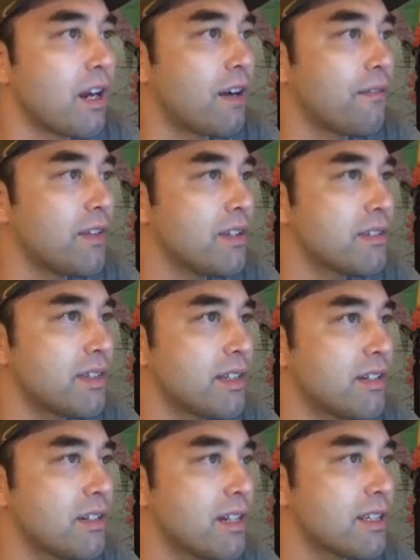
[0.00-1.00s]
obvious
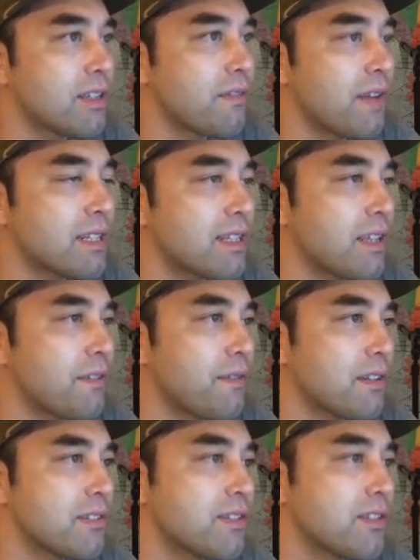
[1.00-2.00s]
here, and the fact that they
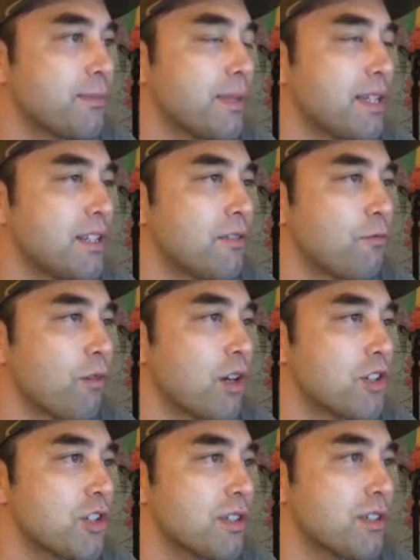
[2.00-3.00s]
found some in
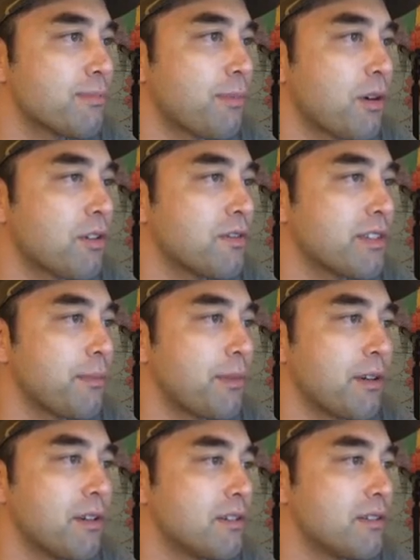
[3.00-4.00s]
Russia, this part of
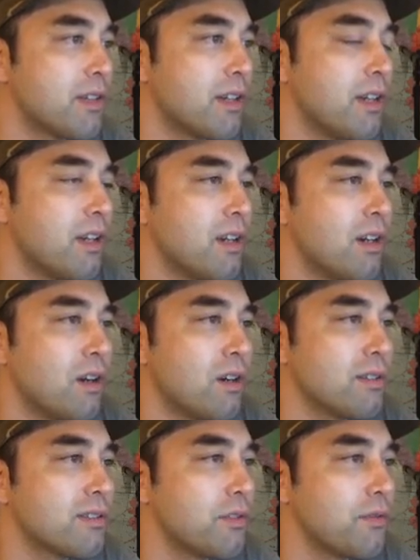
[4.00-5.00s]
Siberia, is
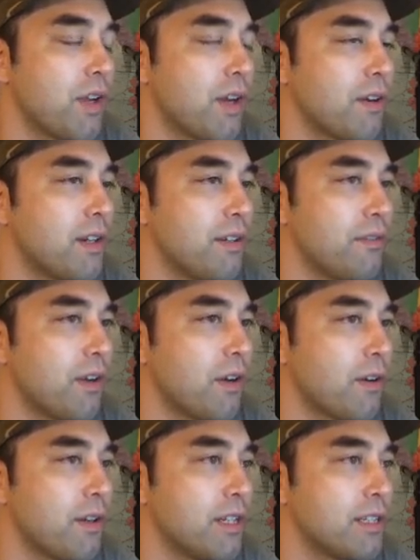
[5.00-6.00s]
also very,
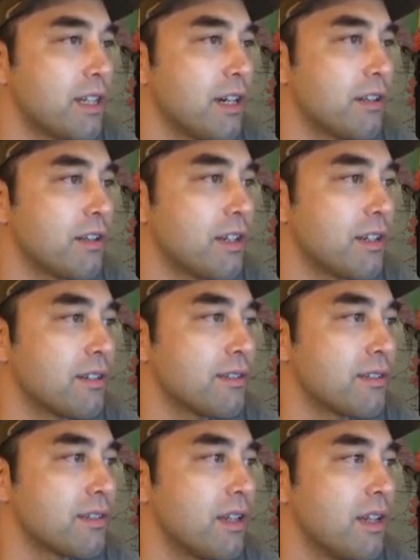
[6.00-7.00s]
very telling.
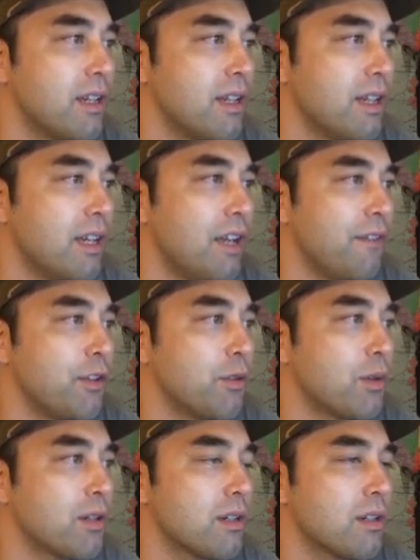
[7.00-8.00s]
Because if you
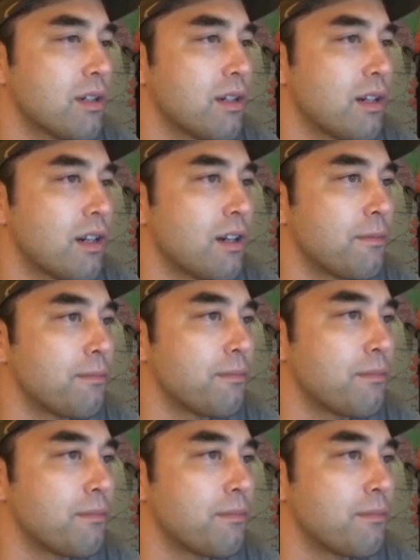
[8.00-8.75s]
were to uh,